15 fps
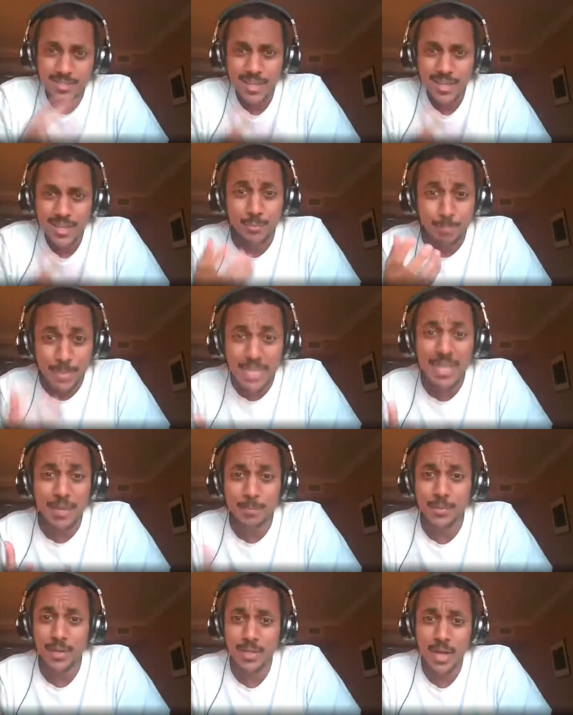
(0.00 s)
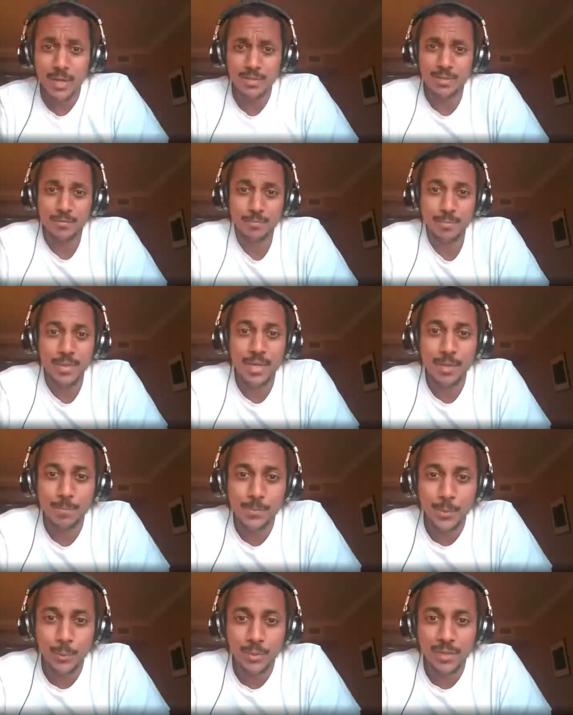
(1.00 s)
being productive being
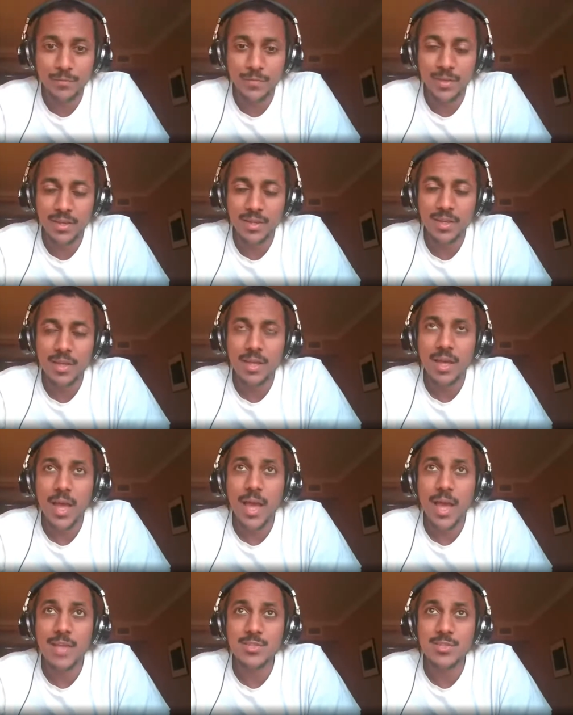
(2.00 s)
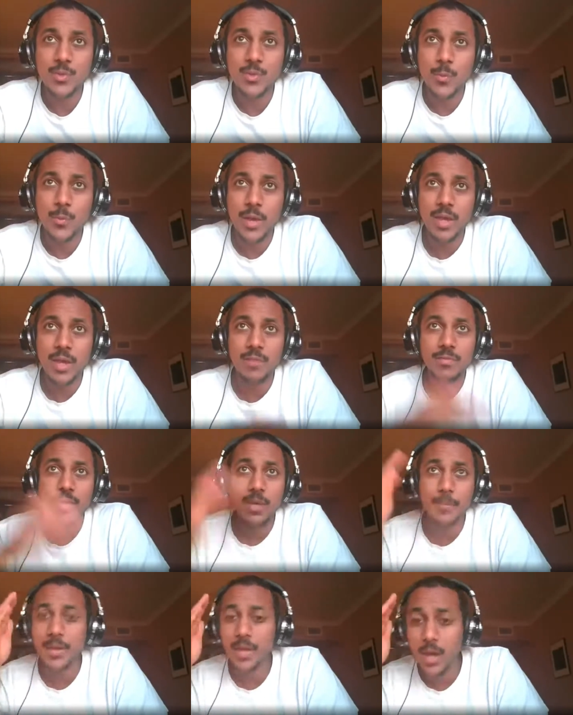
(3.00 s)
prolific as a way of keeping
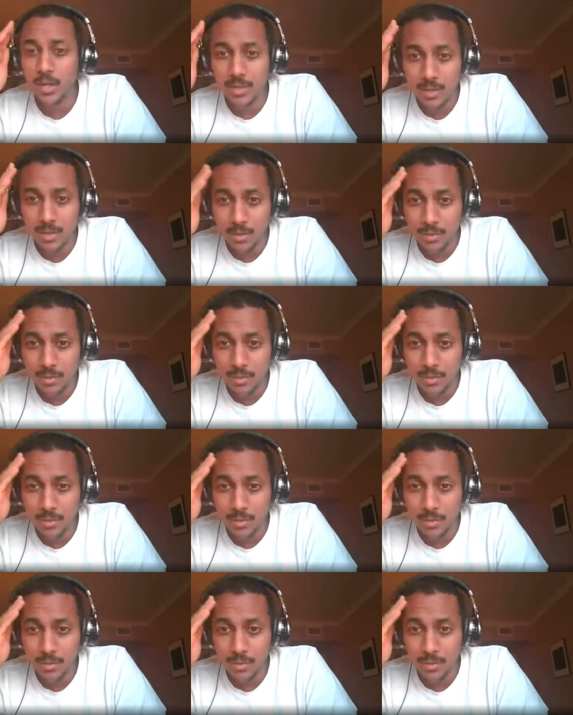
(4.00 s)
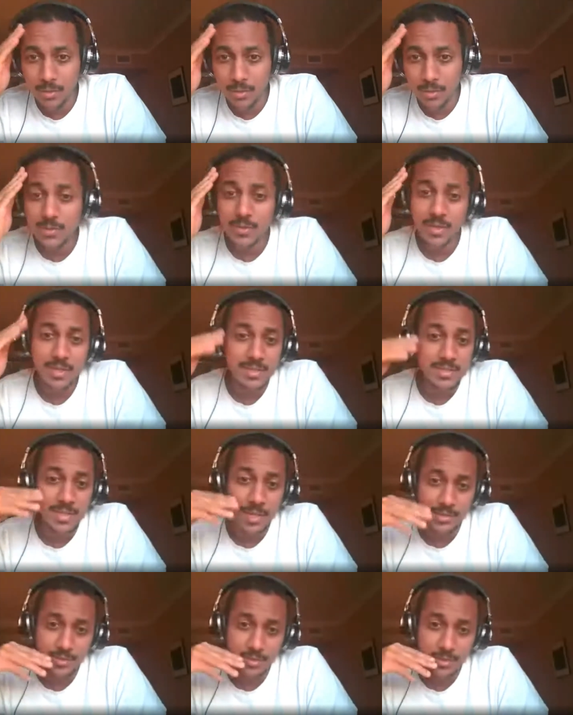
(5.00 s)
God in our thoughts so that he
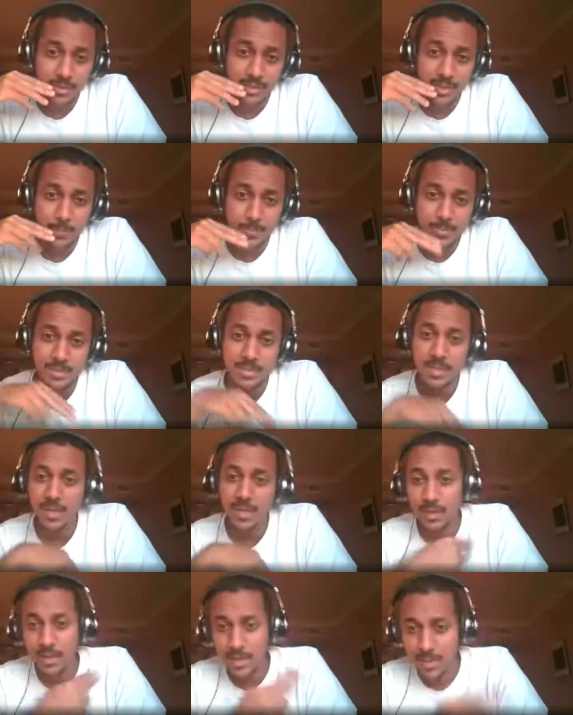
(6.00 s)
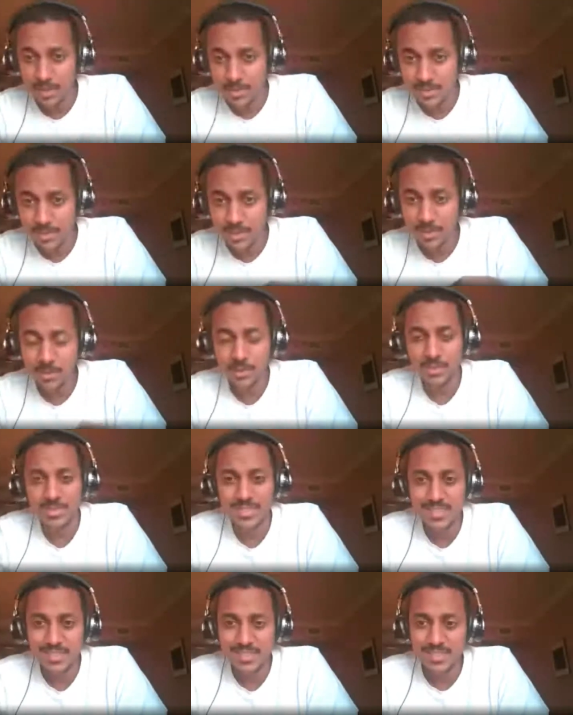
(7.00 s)
stays on our lips and in our
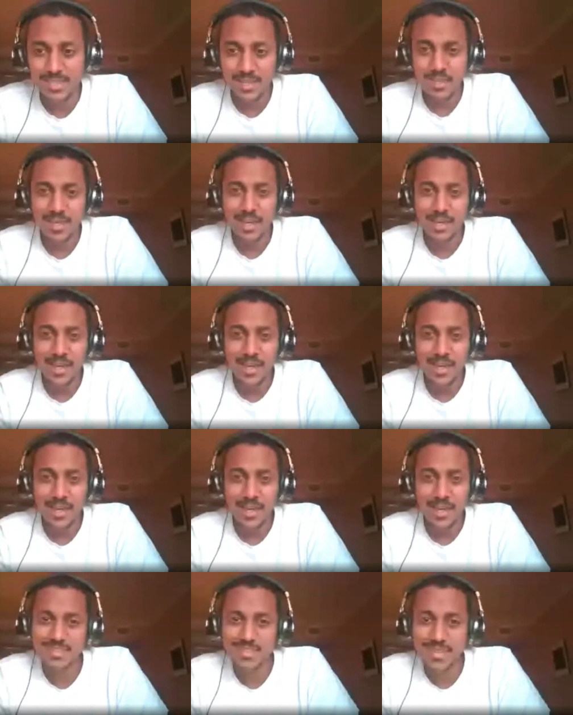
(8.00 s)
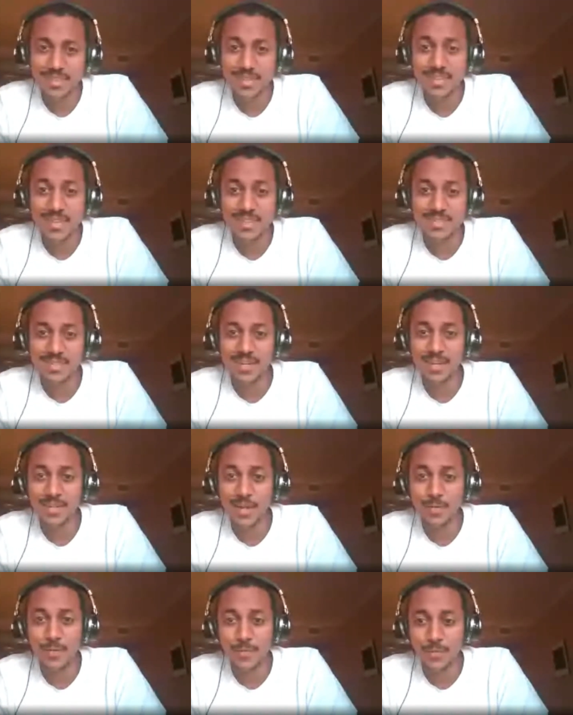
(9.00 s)
deeds and actions i think that's enough
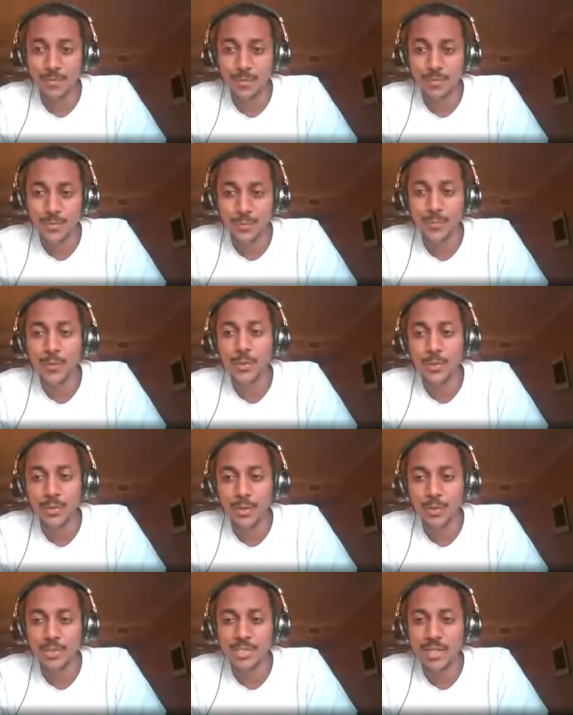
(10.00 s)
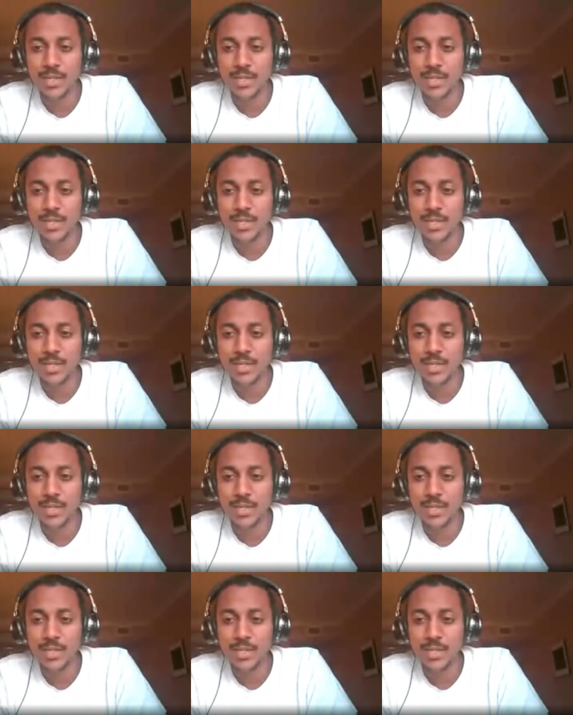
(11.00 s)
of a review for you to go check out